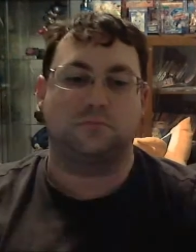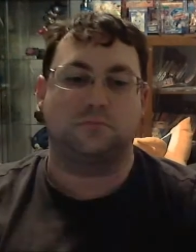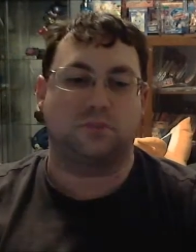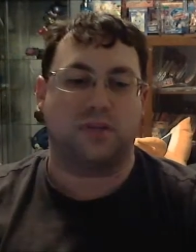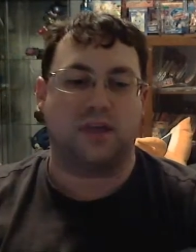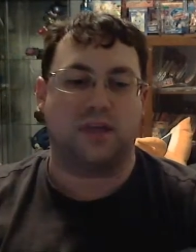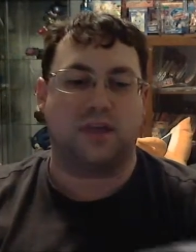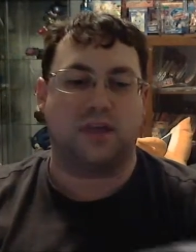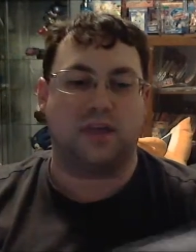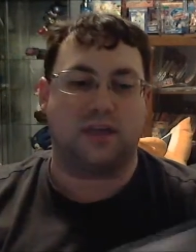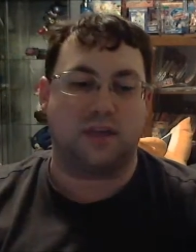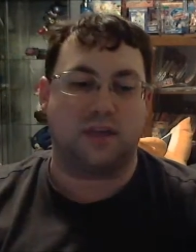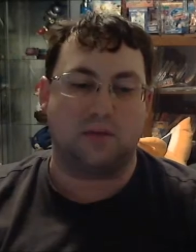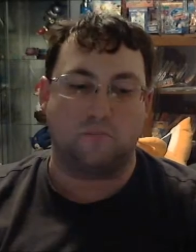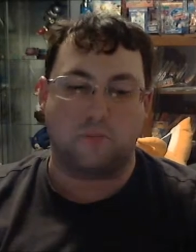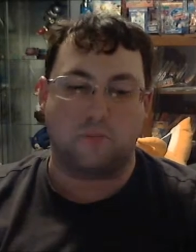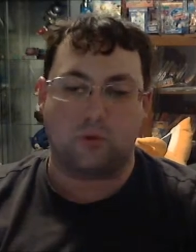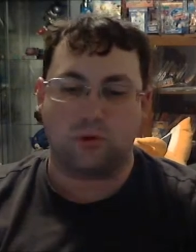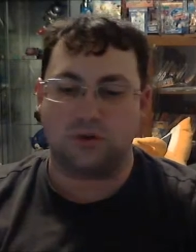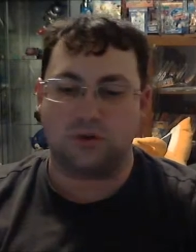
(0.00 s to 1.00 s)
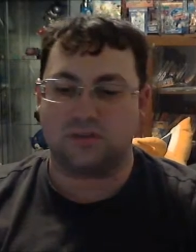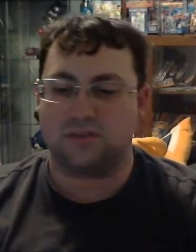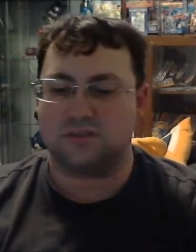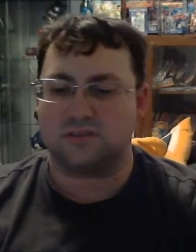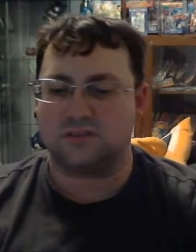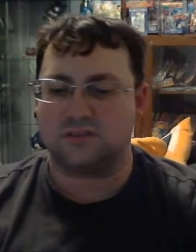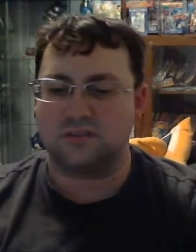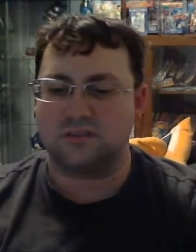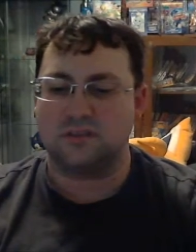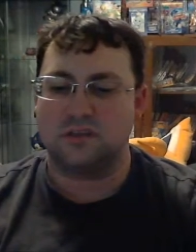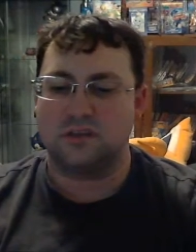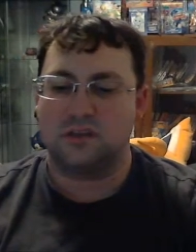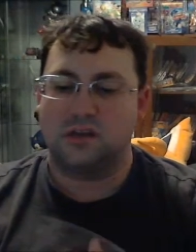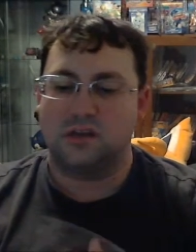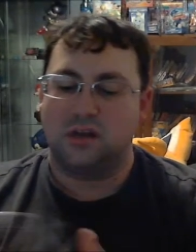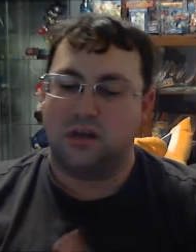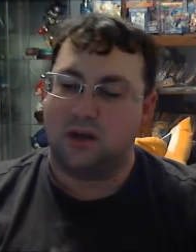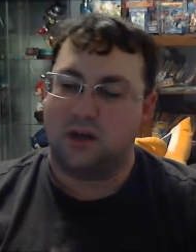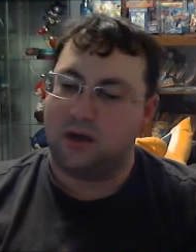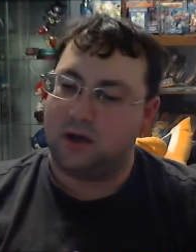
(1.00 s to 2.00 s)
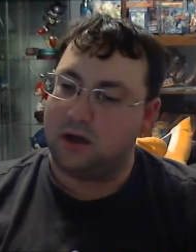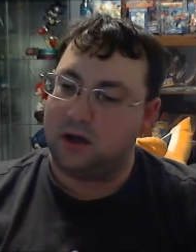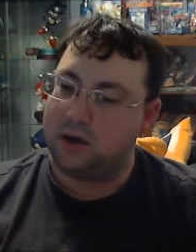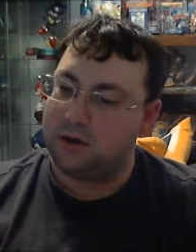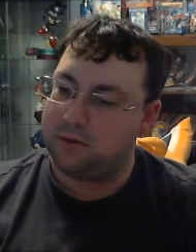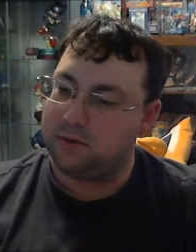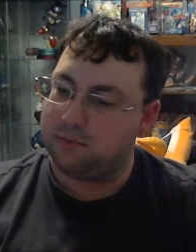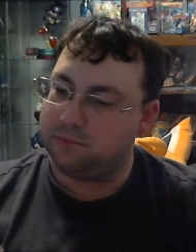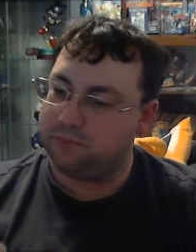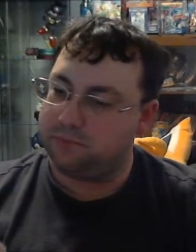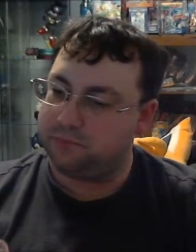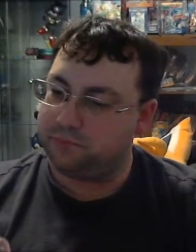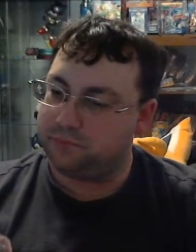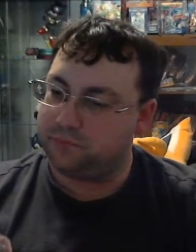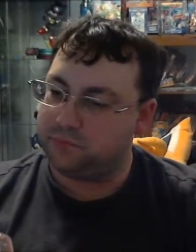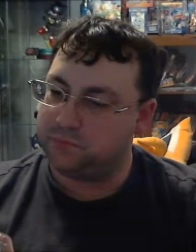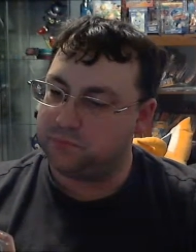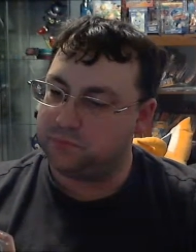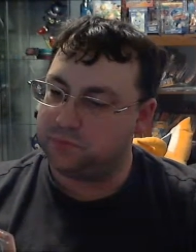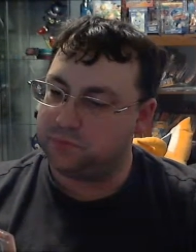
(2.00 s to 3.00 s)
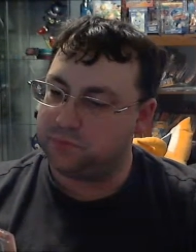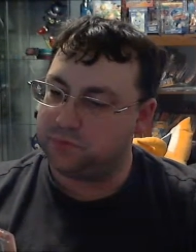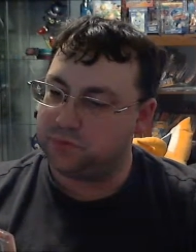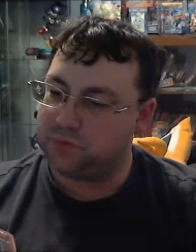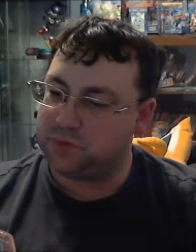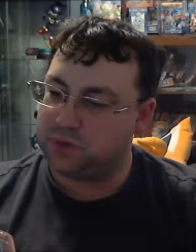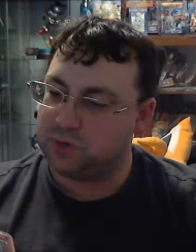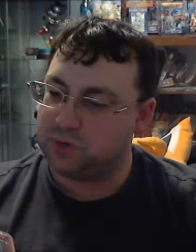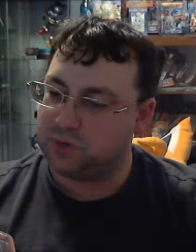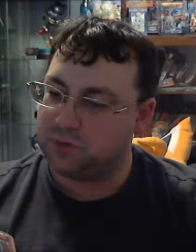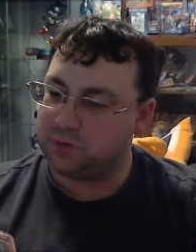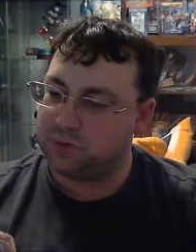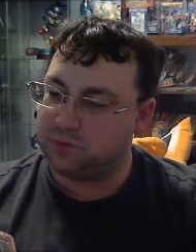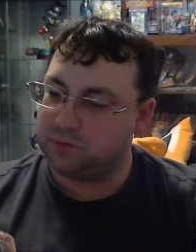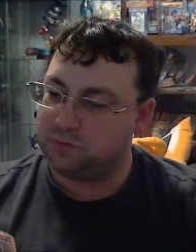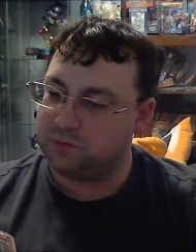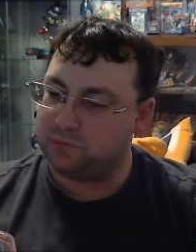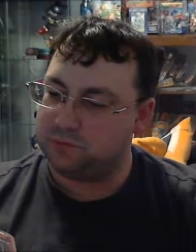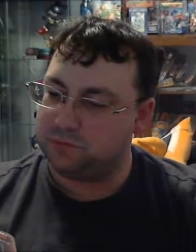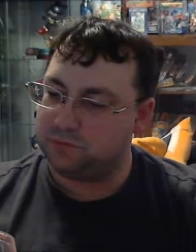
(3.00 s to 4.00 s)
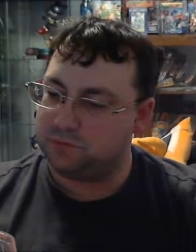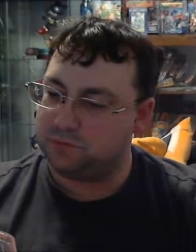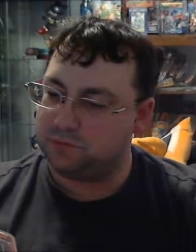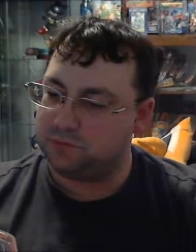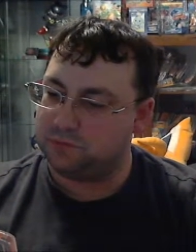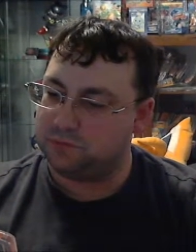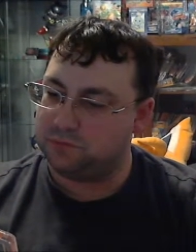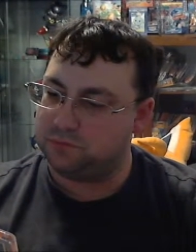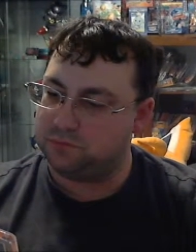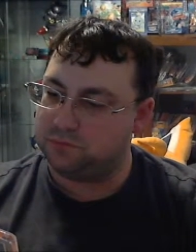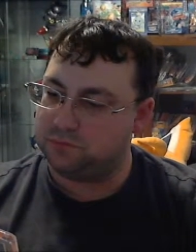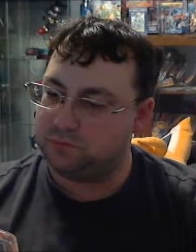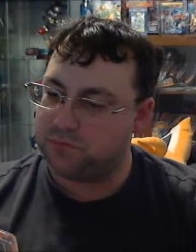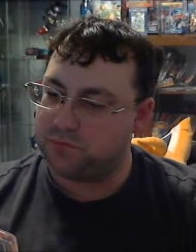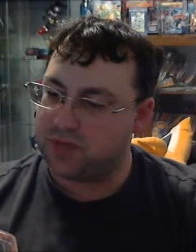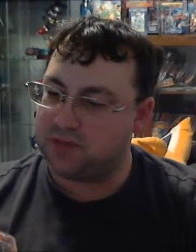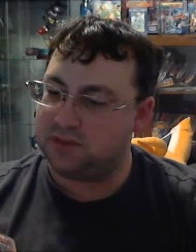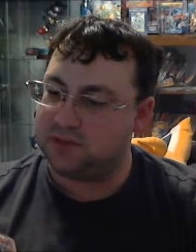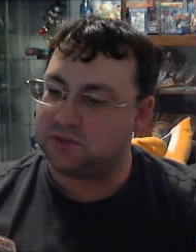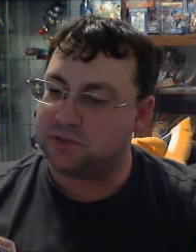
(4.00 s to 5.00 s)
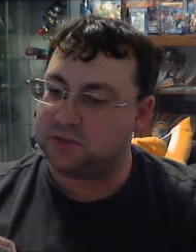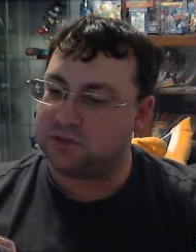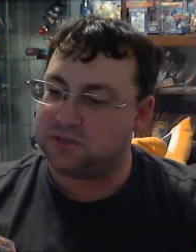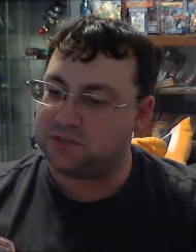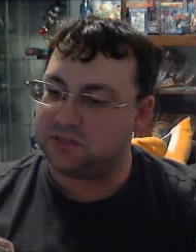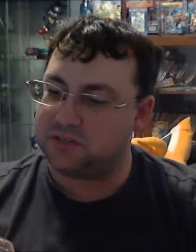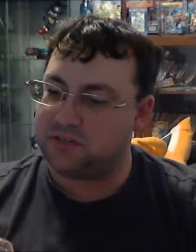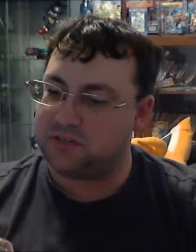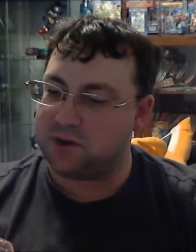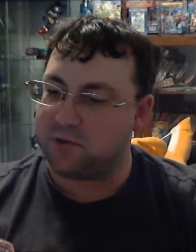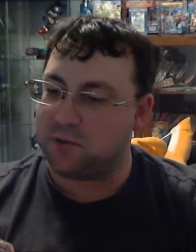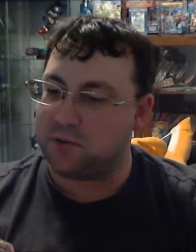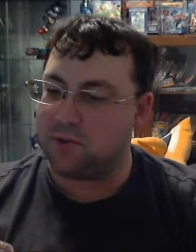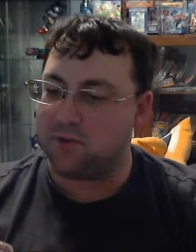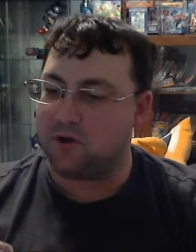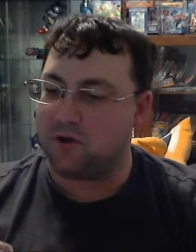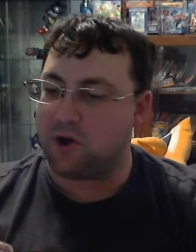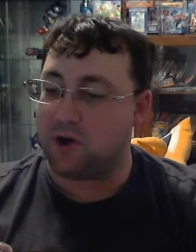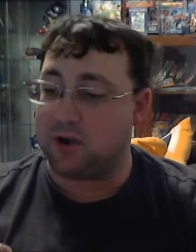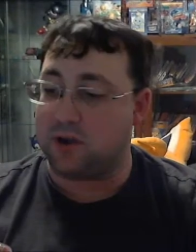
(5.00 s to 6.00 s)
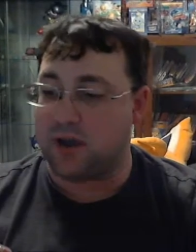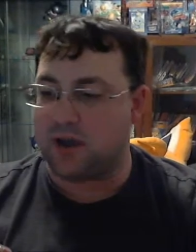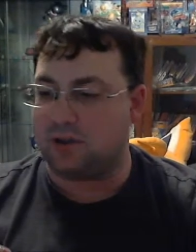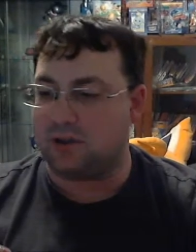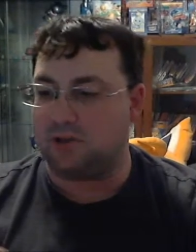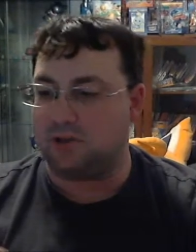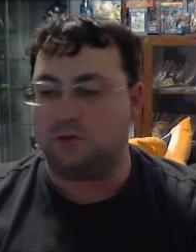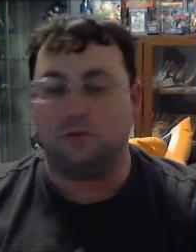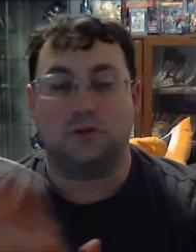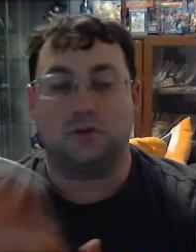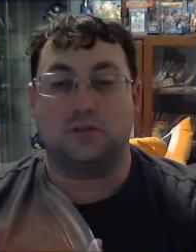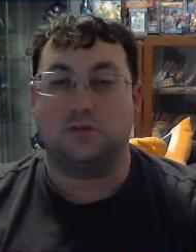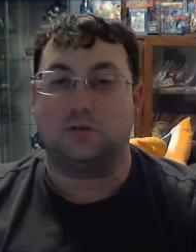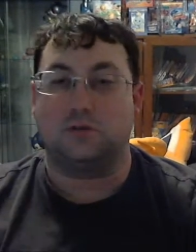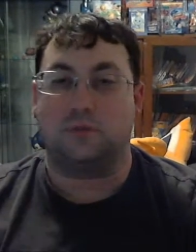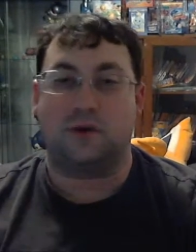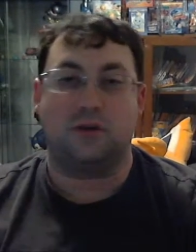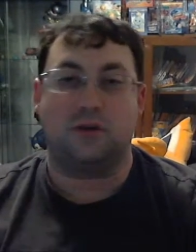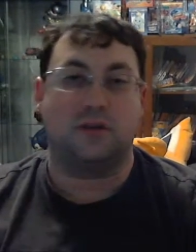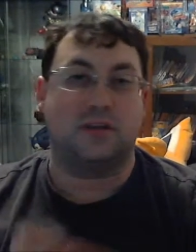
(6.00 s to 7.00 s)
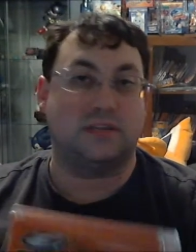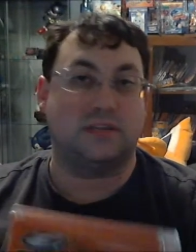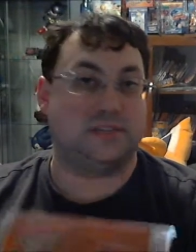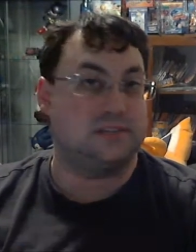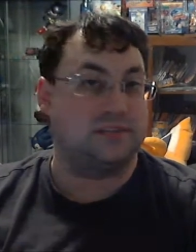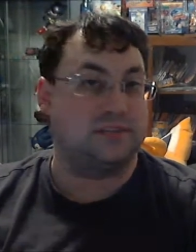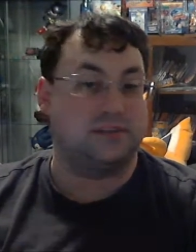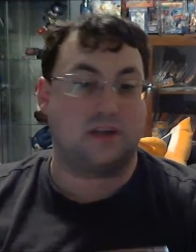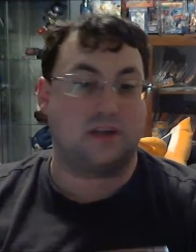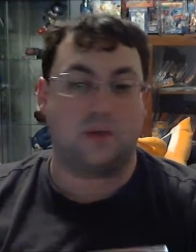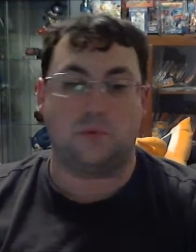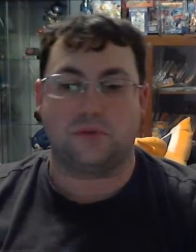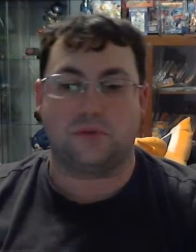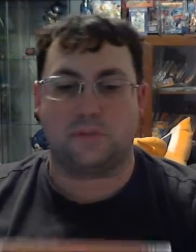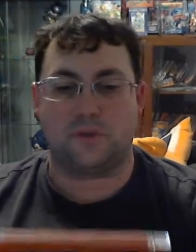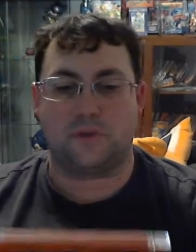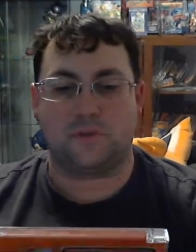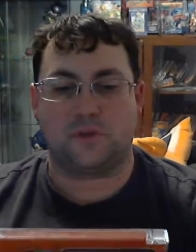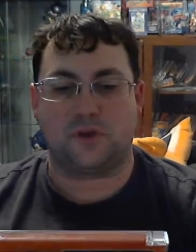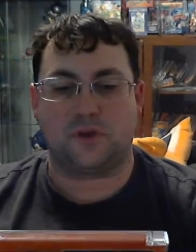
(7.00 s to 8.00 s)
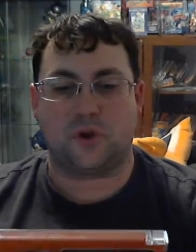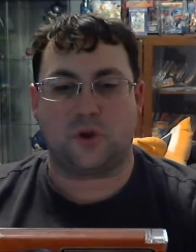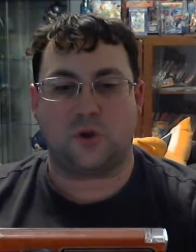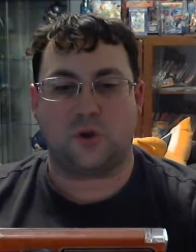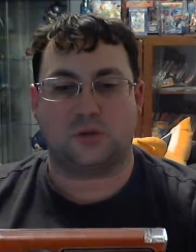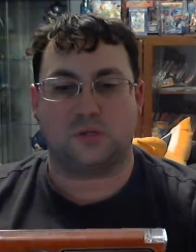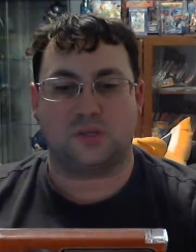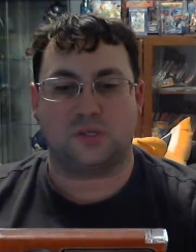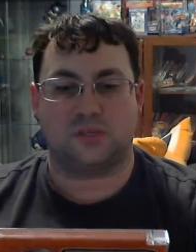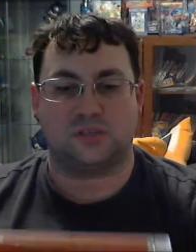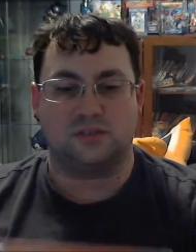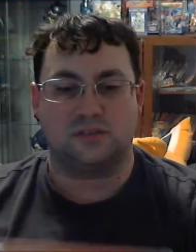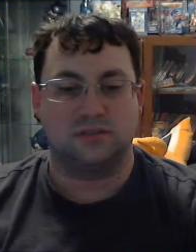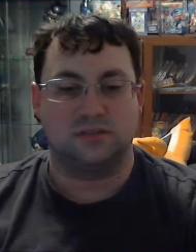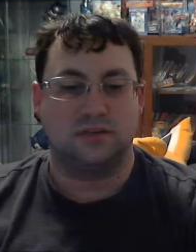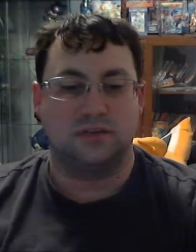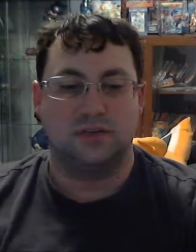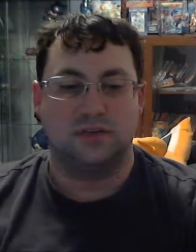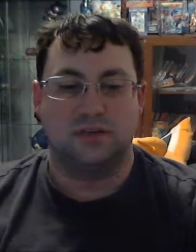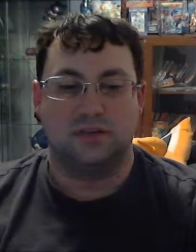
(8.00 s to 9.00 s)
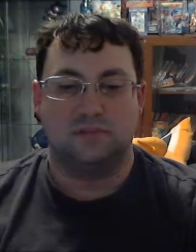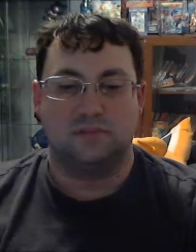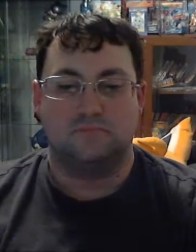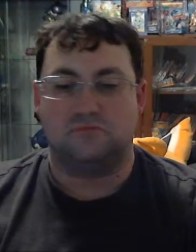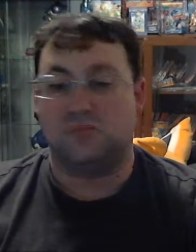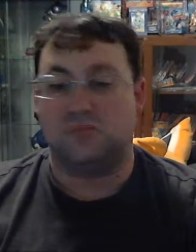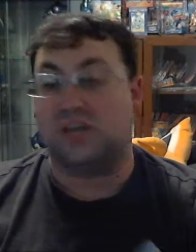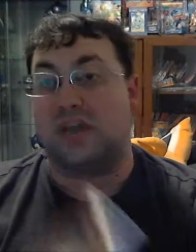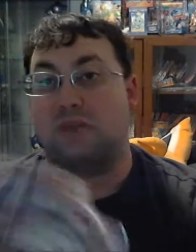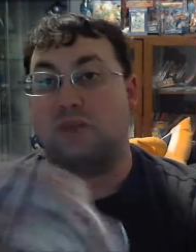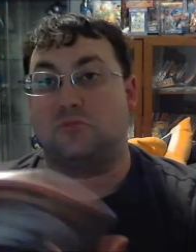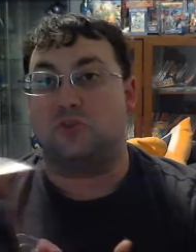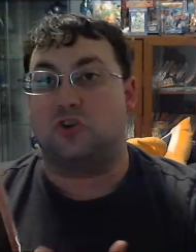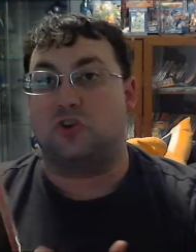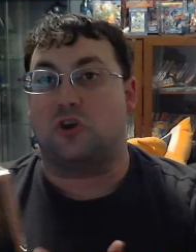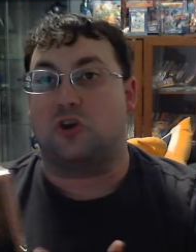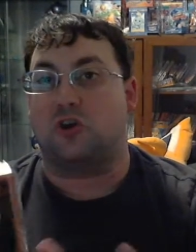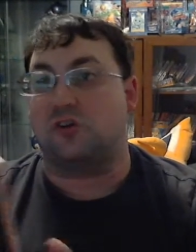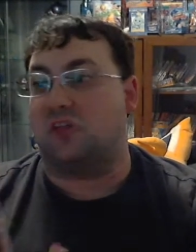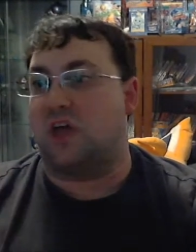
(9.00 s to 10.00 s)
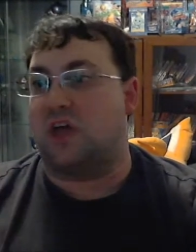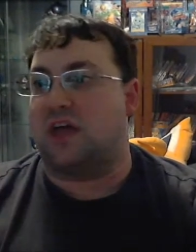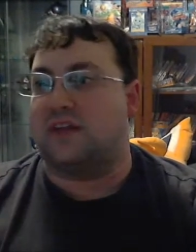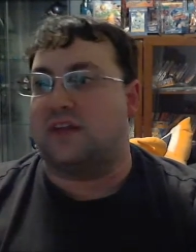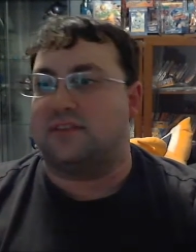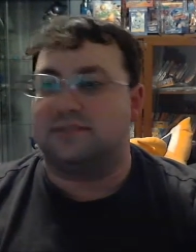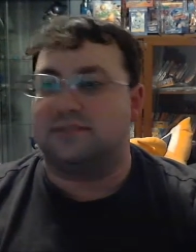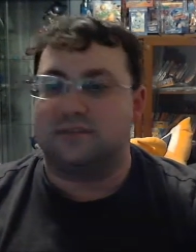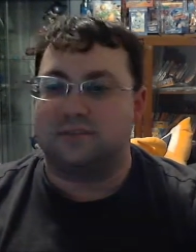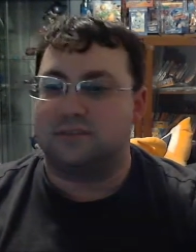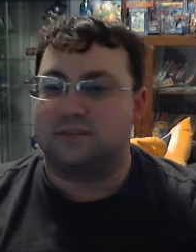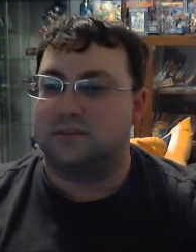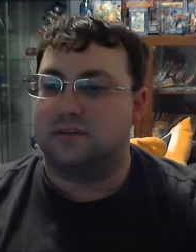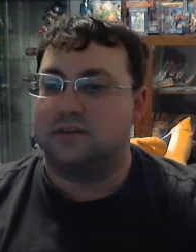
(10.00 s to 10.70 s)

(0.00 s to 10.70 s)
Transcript: play imports. Um, so, yeah, this one says standard memory card not included, so apparently it didn't come with a memory card, just the GameShark Lite.